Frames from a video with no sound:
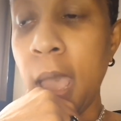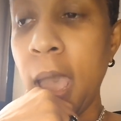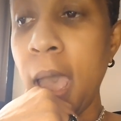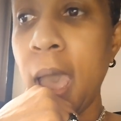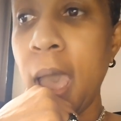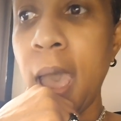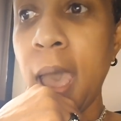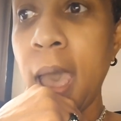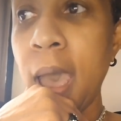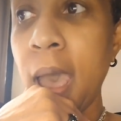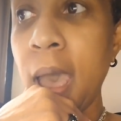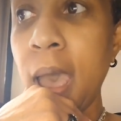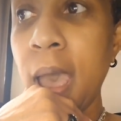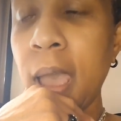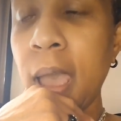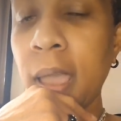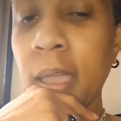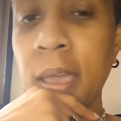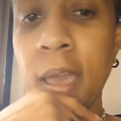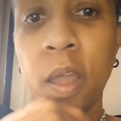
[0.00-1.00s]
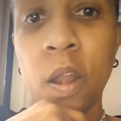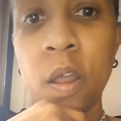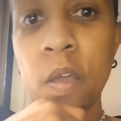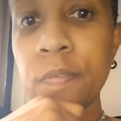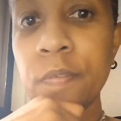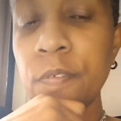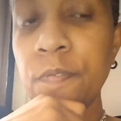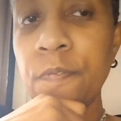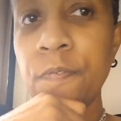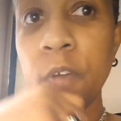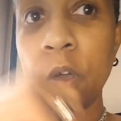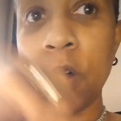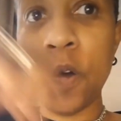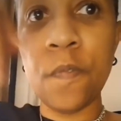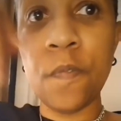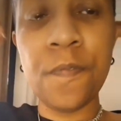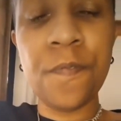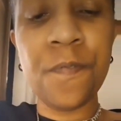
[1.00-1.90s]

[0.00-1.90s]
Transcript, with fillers: I, I, got off the phone